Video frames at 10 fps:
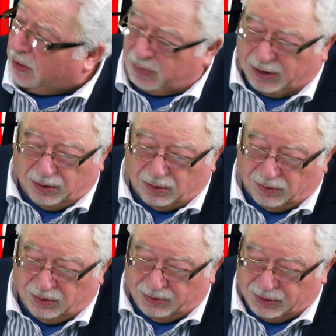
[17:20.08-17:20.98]
by local
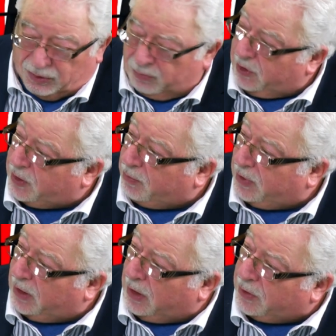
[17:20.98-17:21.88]
authorities on press and
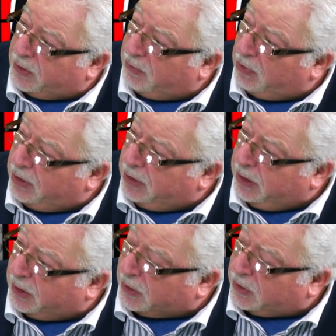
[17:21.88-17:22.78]
P R? Do they really
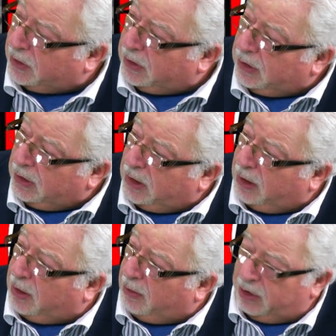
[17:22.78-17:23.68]
need it?
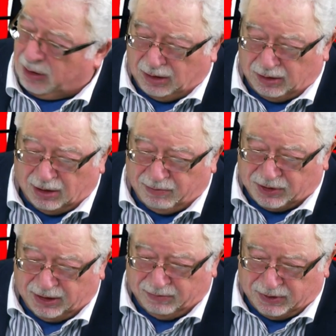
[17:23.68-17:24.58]
I, I mean, I, I
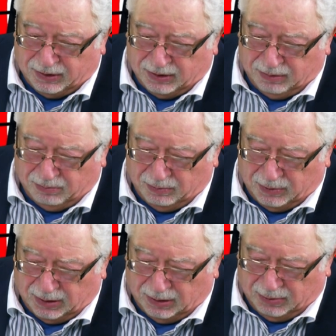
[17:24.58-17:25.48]
received in, in
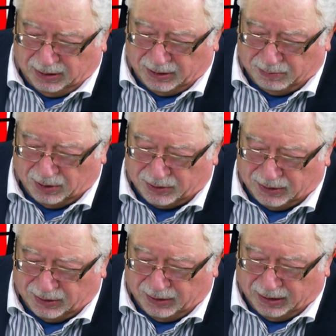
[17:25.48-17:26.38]
uh, my letterbox the
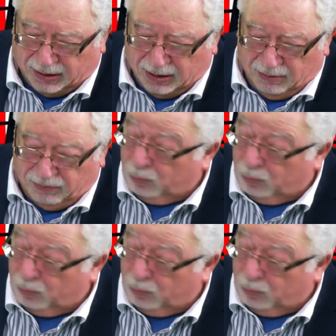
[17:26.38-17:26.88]
other day from